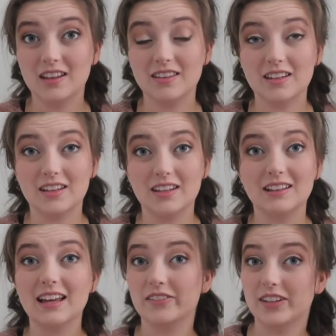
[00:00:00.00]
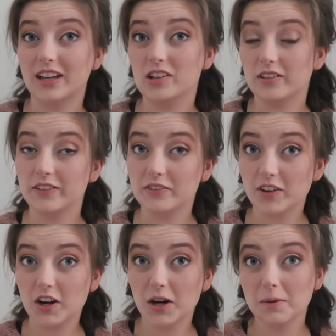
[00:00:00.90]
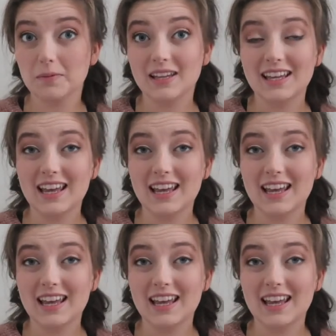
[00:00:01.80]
the life cycle of the farm,